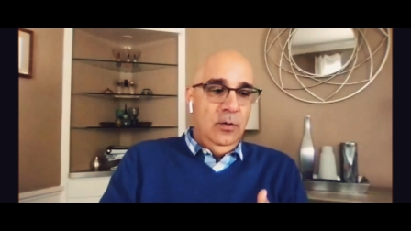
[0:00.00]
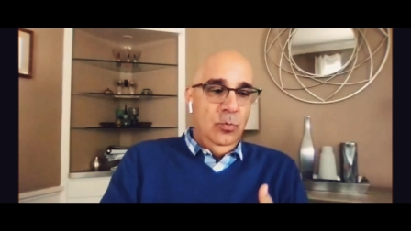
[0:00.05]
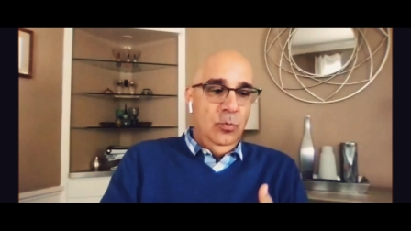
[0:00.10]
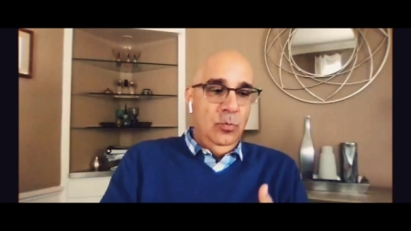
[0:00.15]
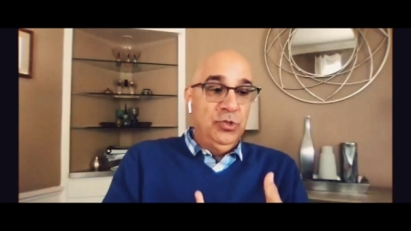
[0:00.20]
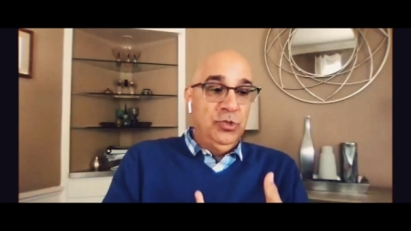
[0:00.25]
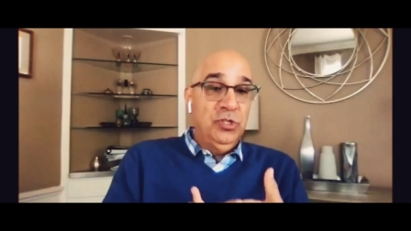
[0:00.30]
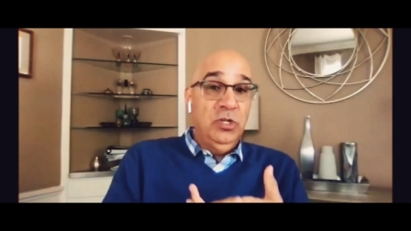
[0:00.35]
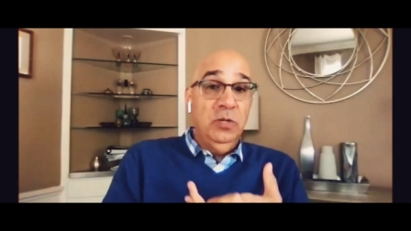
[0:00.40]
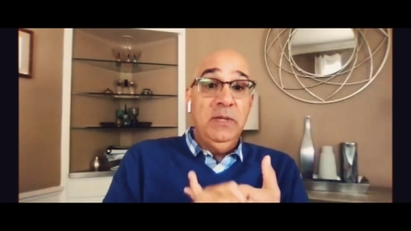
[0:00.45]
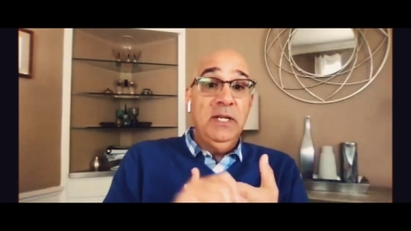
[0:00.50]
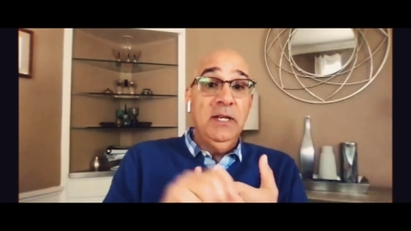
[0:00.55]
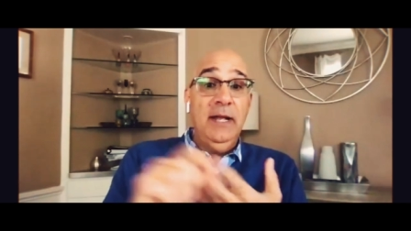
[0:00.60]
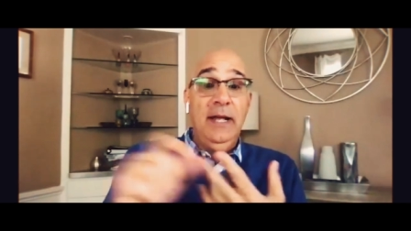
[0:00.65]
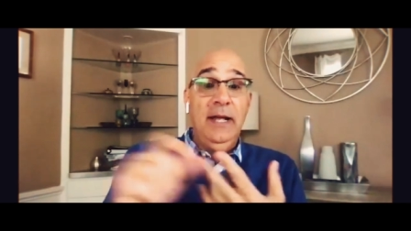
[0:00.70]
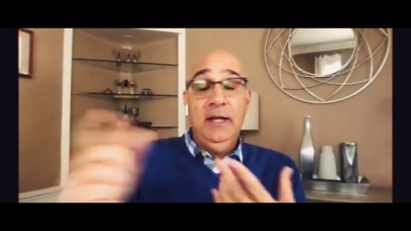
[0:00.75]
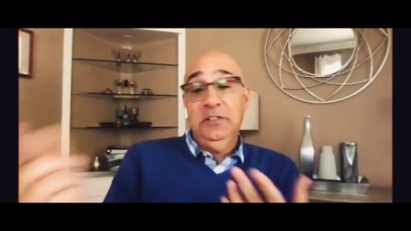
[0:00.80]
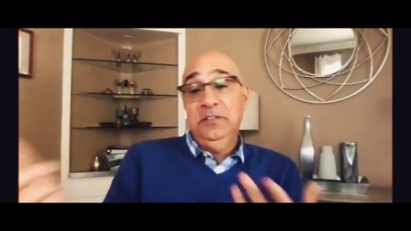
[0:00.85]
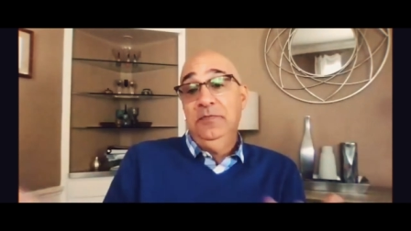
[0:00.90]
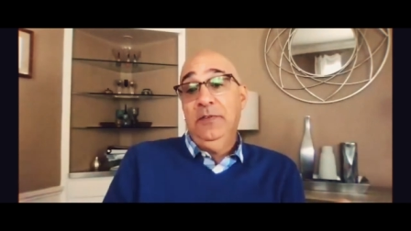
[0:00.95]
which could be an
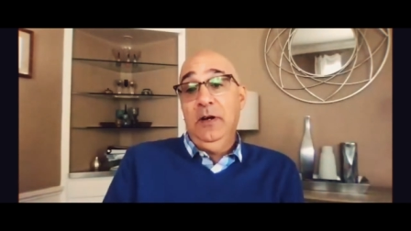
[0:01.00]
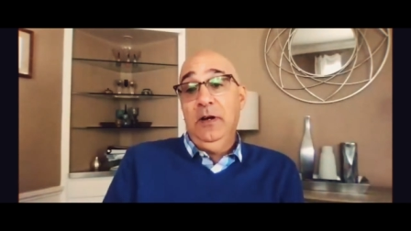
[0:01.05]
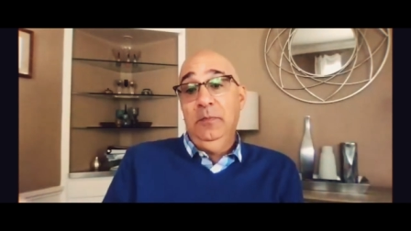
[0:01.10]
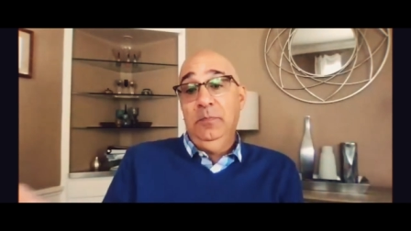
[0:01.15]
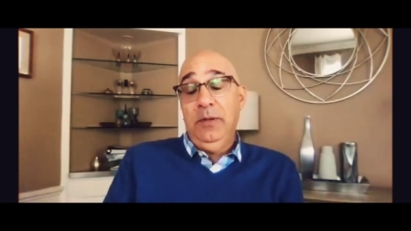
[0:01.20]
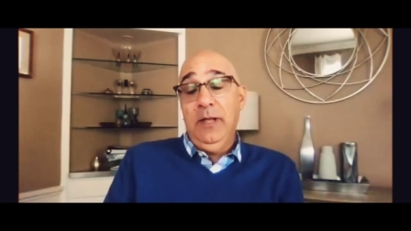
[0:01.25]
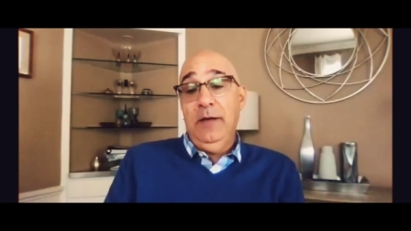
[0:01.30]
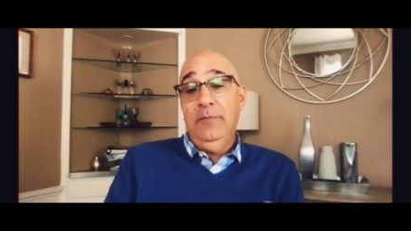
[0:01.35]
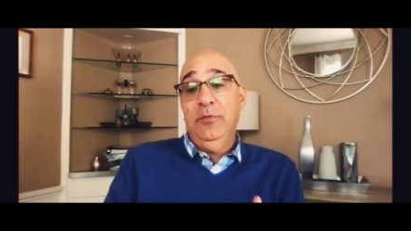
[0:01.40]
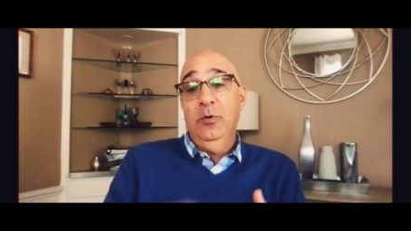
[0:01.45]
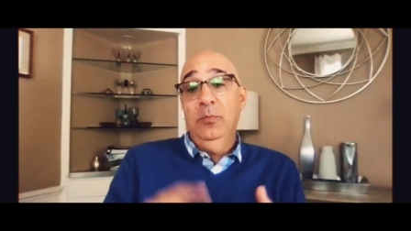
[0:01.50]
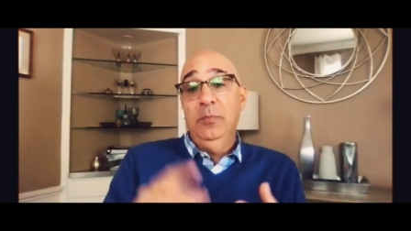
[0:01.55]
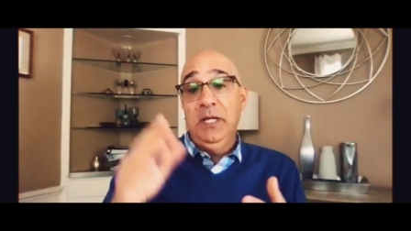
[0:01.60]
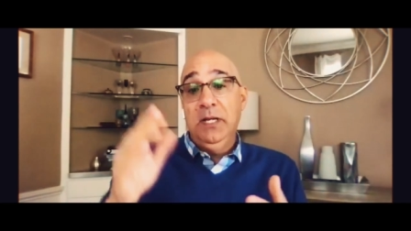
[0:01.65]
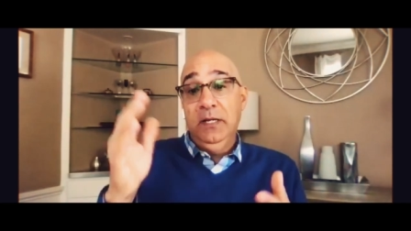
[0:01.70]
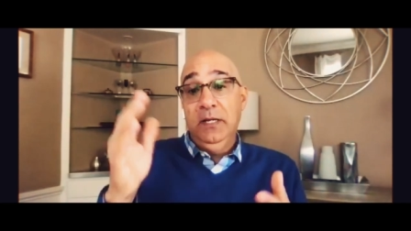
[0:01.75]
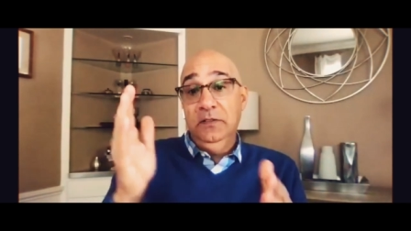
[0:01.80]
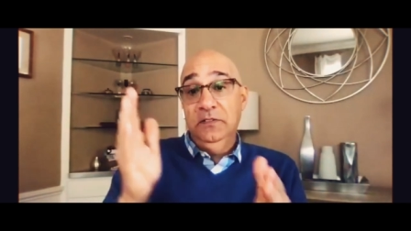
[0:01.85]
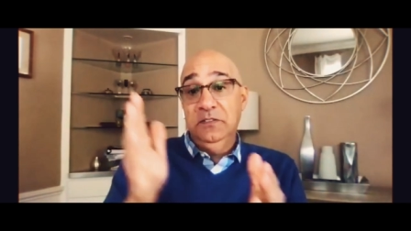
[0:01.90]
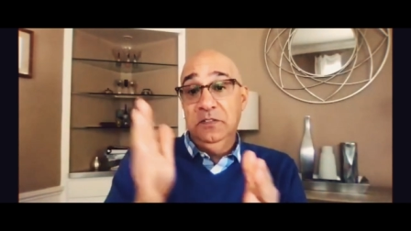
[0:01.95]
SVOD platform,
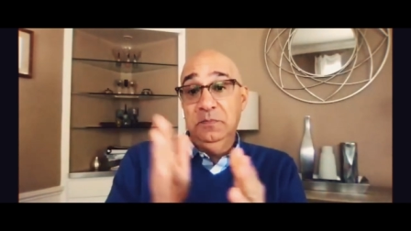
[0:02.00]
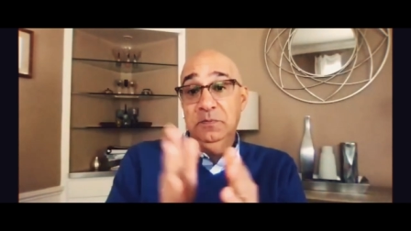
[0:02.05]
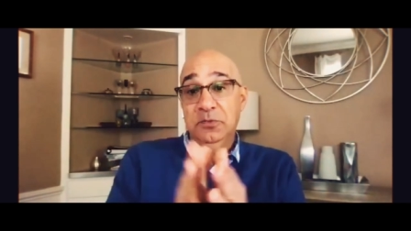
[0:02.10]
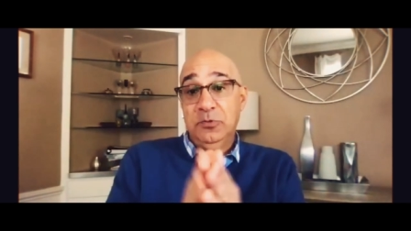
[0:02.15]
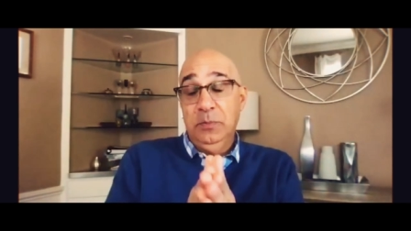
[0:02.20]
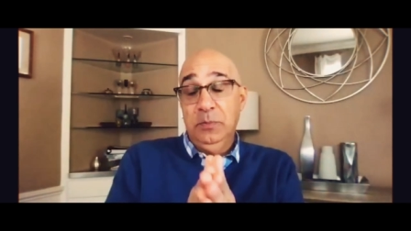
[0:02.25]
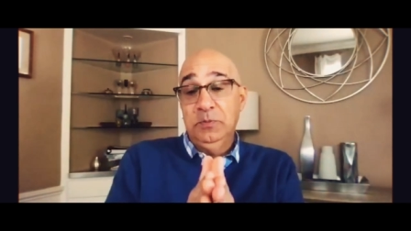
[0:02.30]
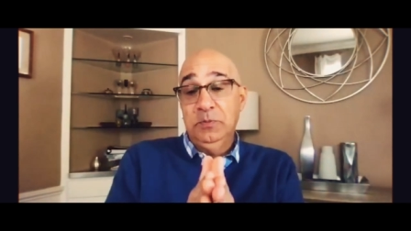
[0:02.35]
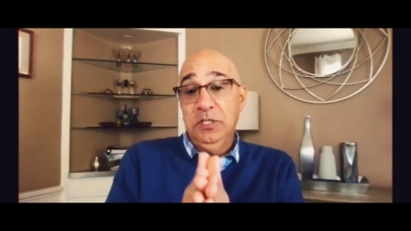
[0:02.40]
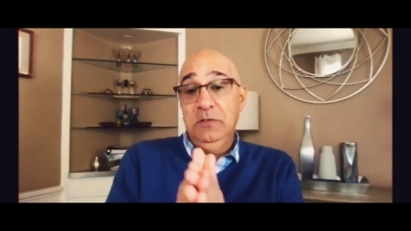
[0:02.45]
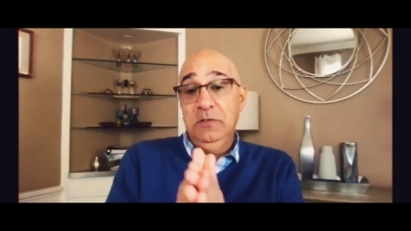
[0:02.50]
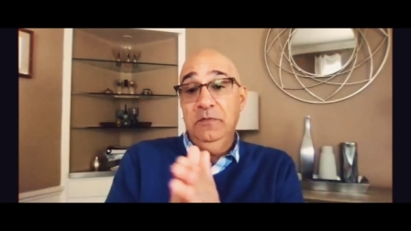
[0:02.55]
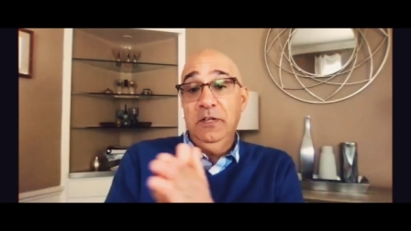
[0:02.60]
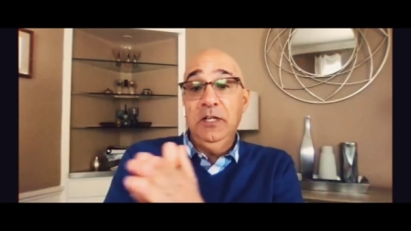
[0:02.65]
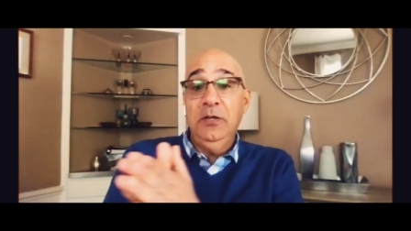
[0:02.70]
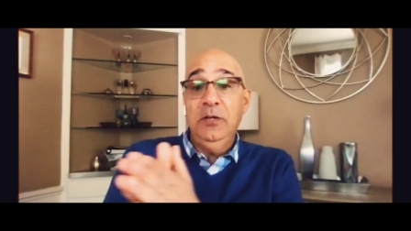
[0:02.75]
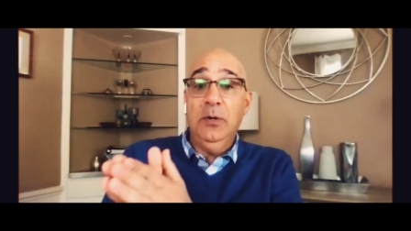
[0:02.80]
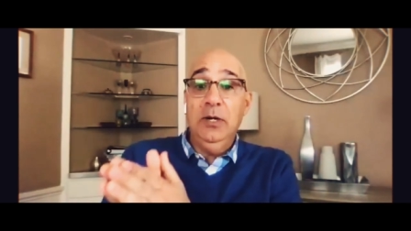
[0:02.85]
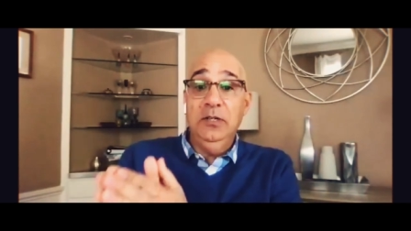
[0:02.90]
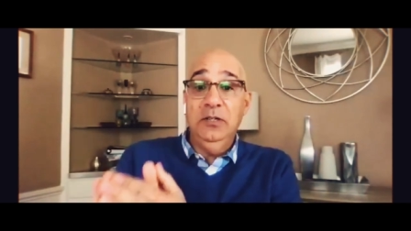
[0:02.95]
meaning a subscription
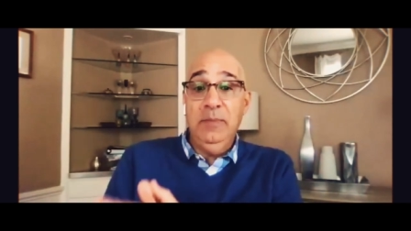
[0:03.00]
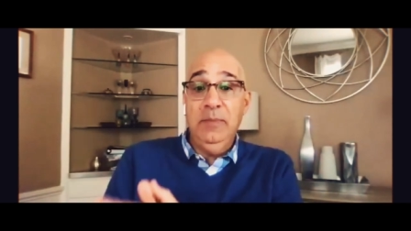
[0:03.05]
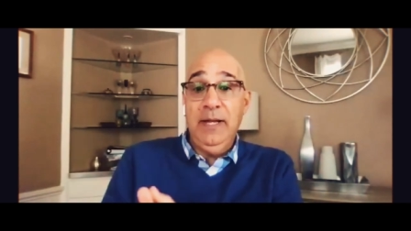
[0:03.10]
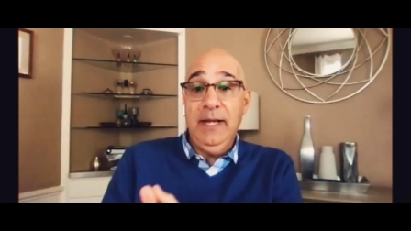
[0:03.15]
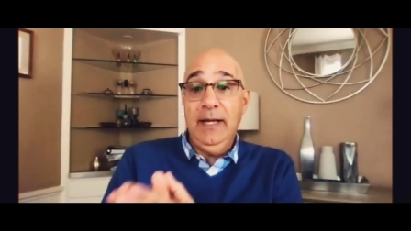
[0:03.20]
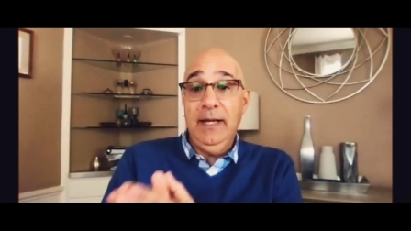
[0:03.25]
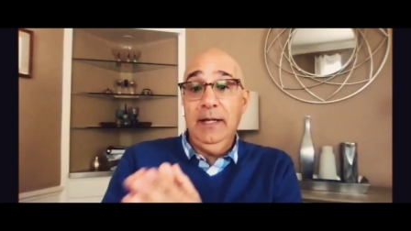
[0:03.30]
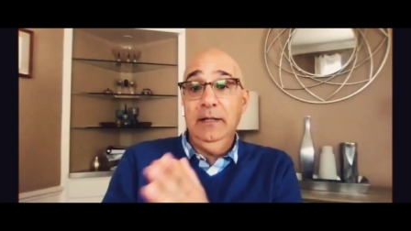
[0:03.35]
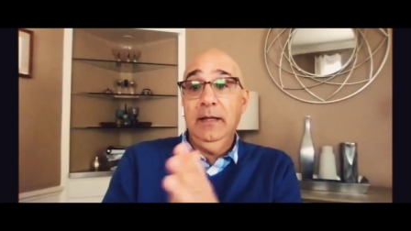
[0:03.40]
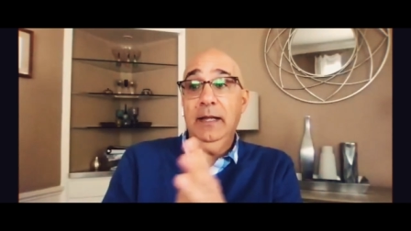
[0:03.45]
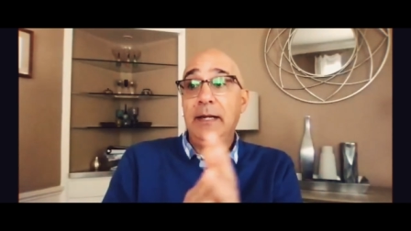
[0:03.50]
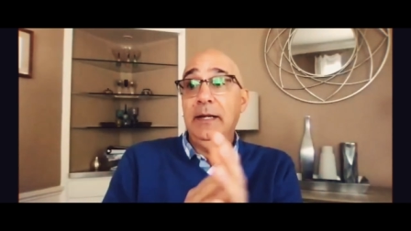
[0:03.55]
video on demand,